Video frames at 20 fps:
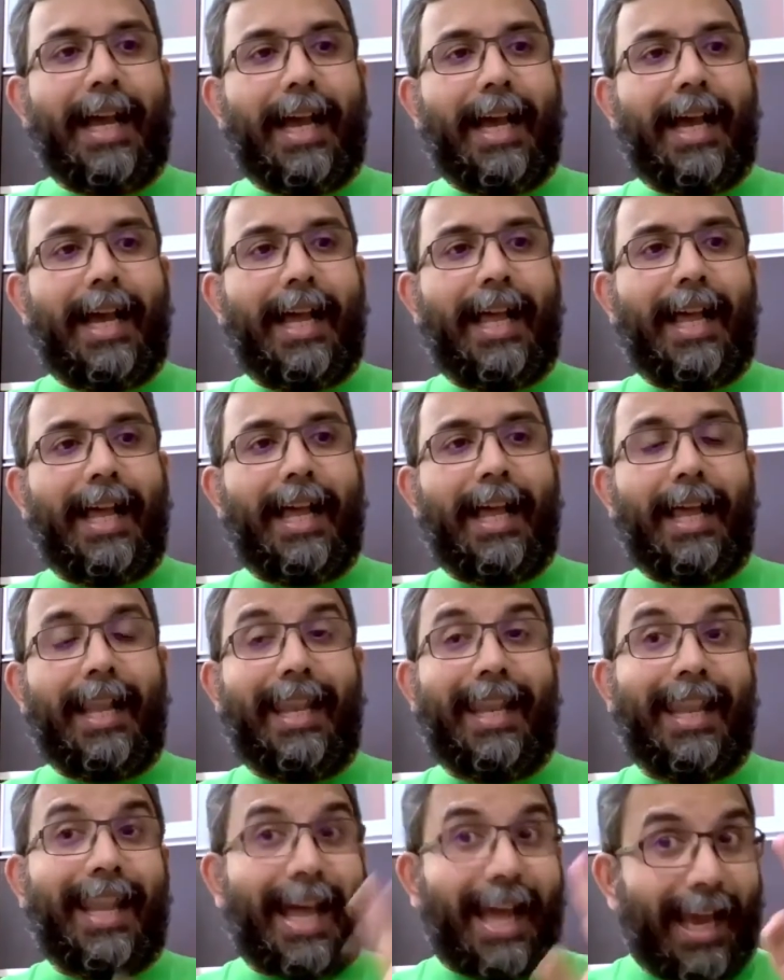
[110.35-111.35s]
uh,
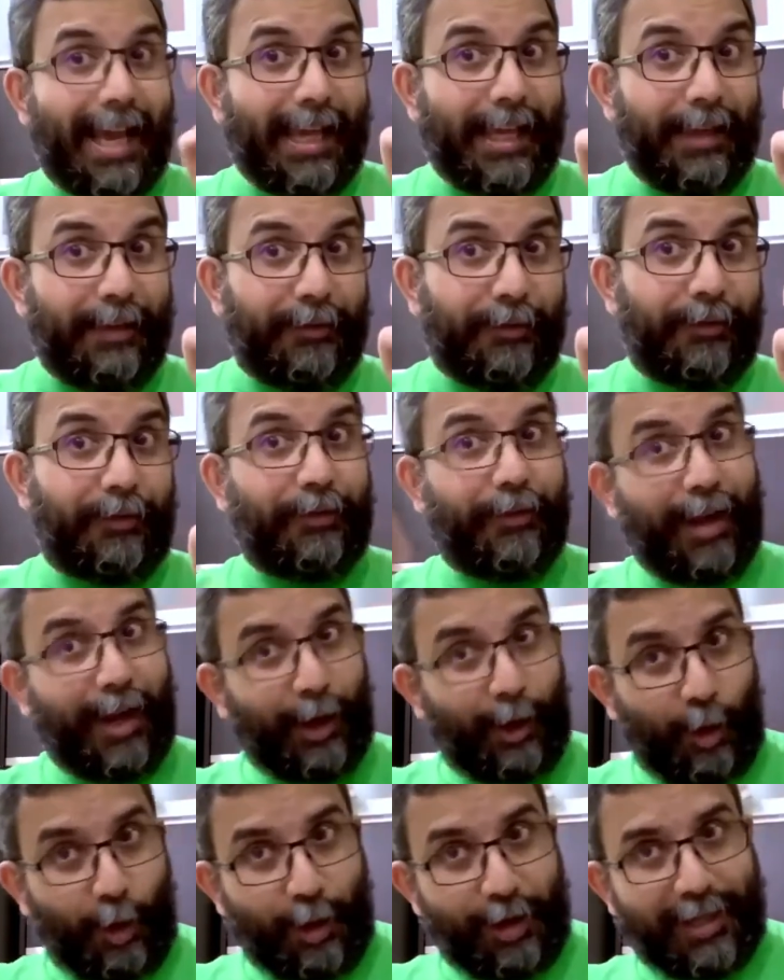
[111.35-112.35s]
live
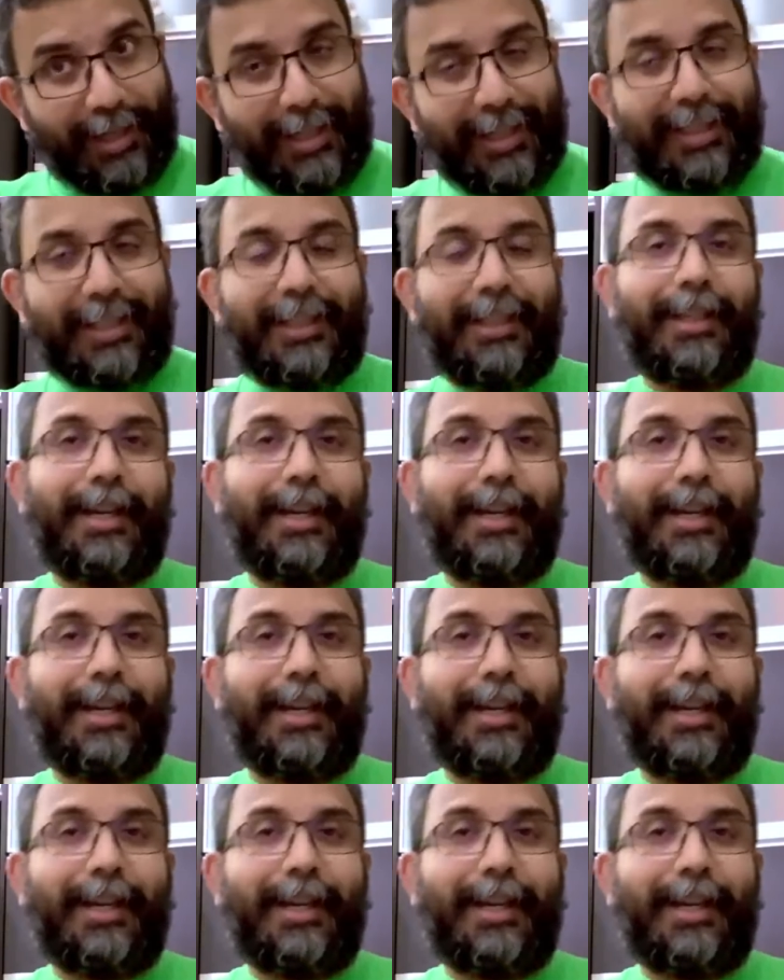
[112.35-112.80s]
recorded